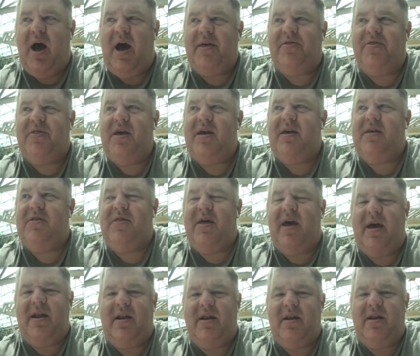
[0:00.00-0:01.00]
I think
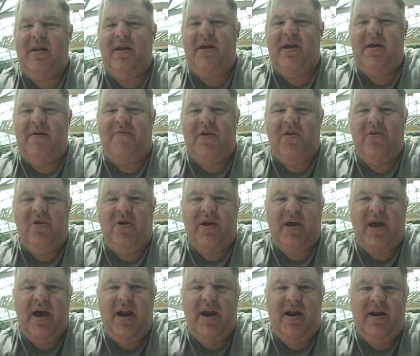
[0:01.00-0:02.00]
that if you
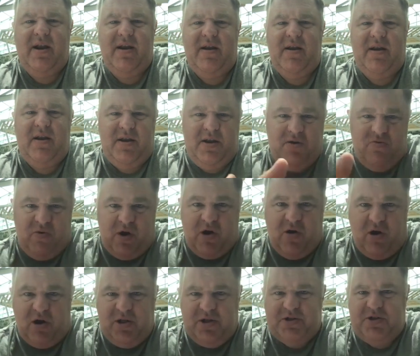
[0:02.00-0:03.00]
look at it,
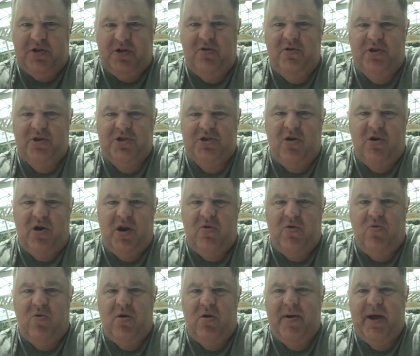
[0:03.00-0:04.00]
regardless of who the starting
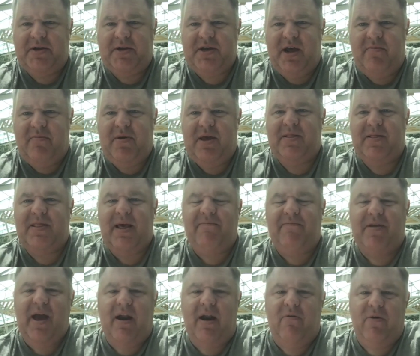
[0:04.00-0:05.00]
quarterback's got to be,
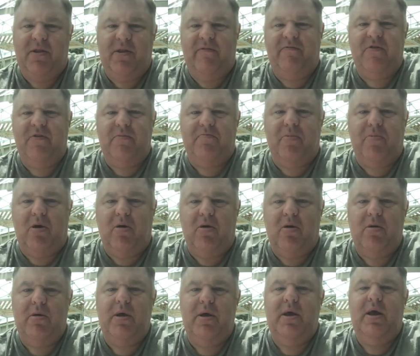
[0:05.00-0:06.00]
they've got to run the football.
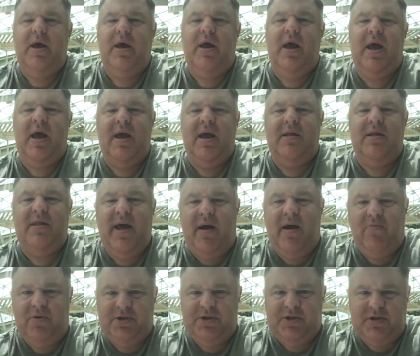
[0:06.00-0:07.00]
And
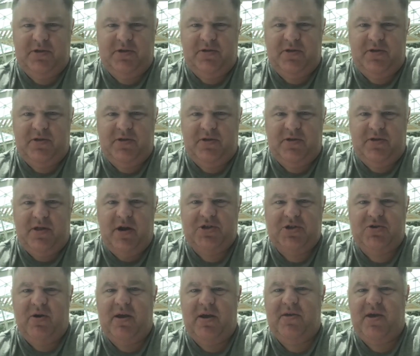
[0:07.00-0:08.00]
that was
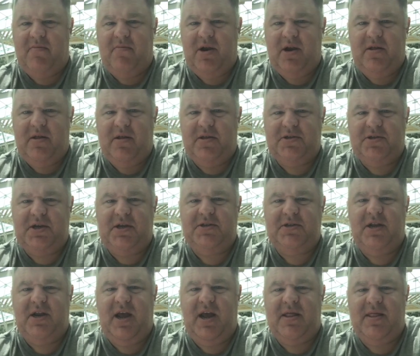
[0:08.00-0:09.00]
their strength coming into the
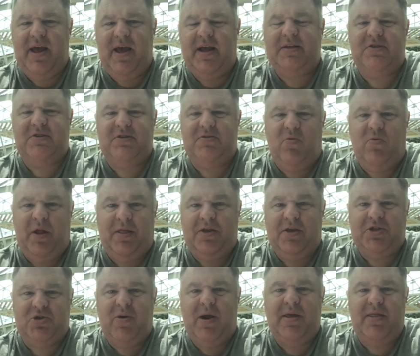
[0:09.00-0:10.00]
season. And that's what
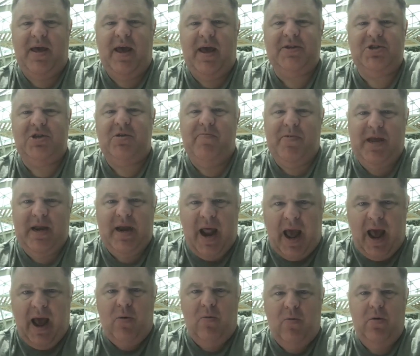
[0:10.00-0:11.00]
the strength has to be
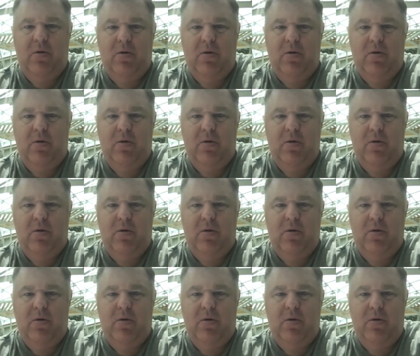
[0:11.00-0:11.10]
now.